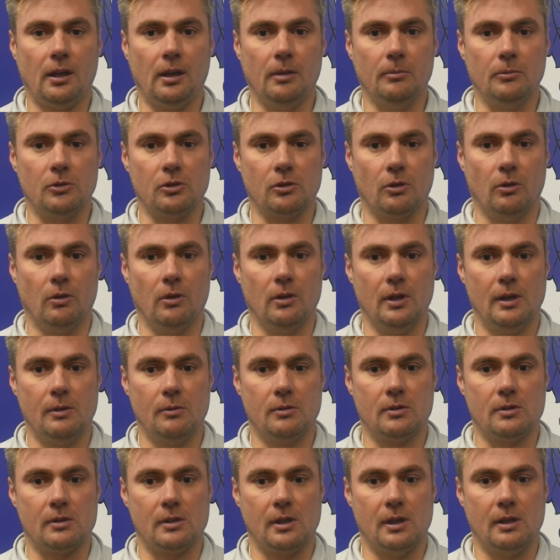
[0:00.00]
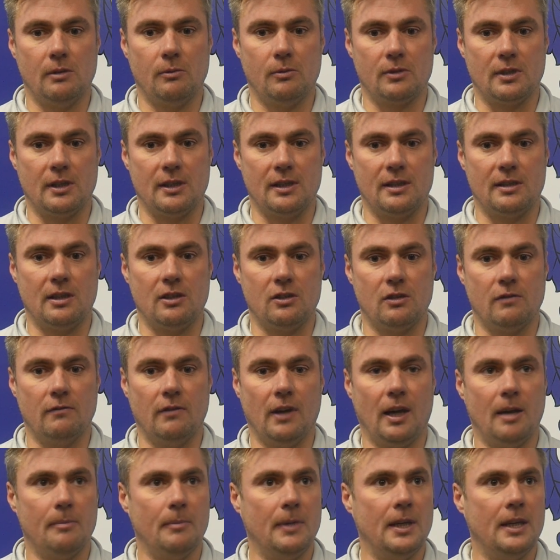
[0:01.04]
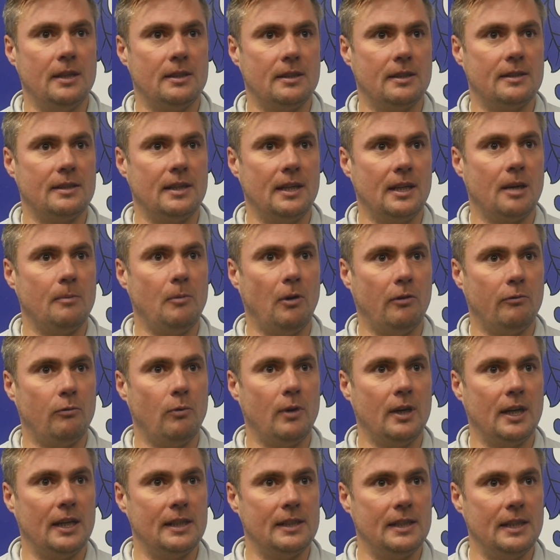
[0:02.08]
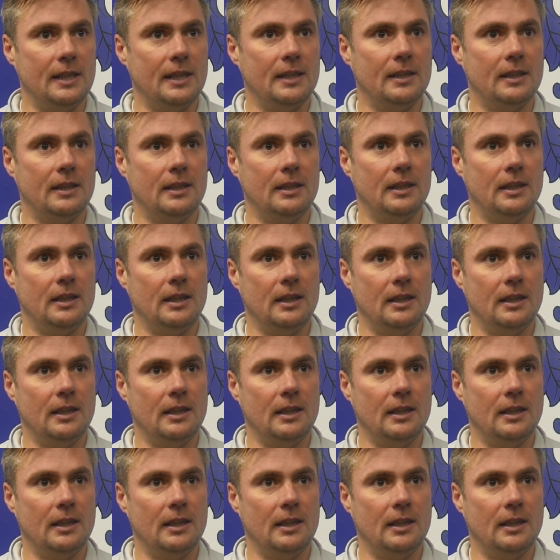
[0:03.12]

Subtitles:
so it was a decision that I made to take him off when I did.